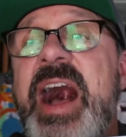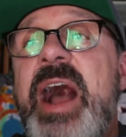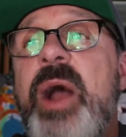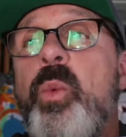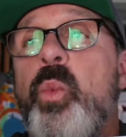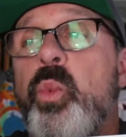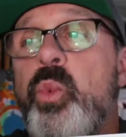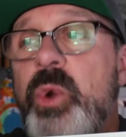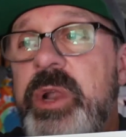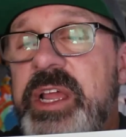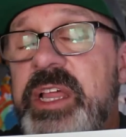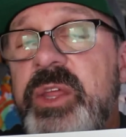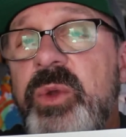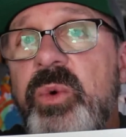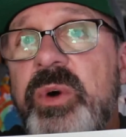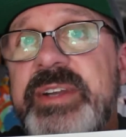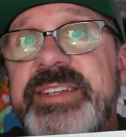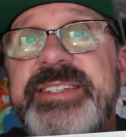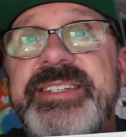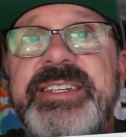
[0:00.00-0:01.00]
I really
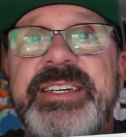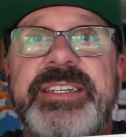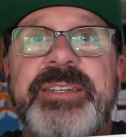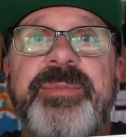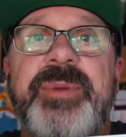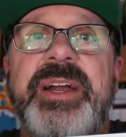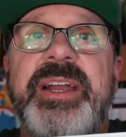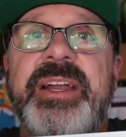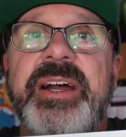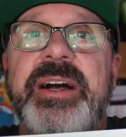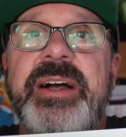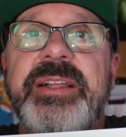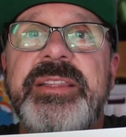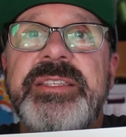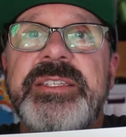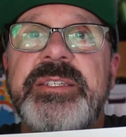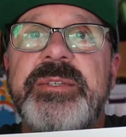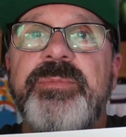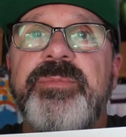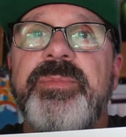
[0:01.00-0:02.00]
want to stick to my
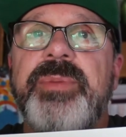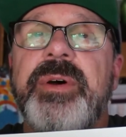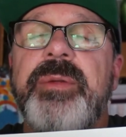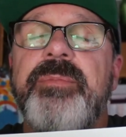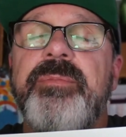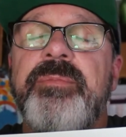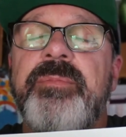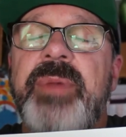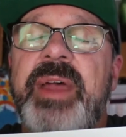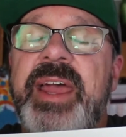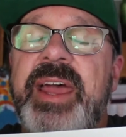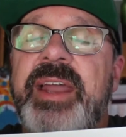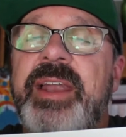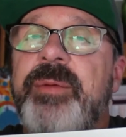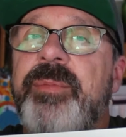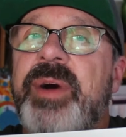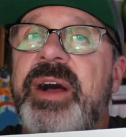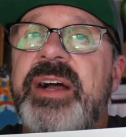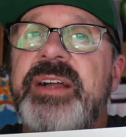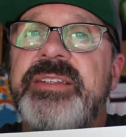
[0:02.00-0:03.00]
guns, but man,
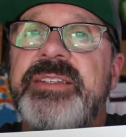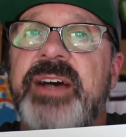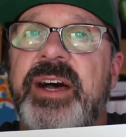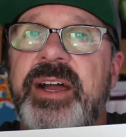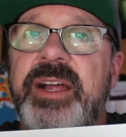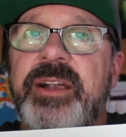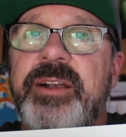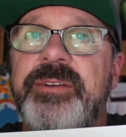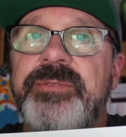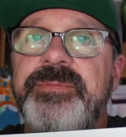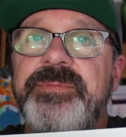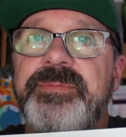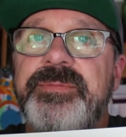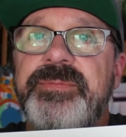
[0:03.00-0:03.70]
am I tired.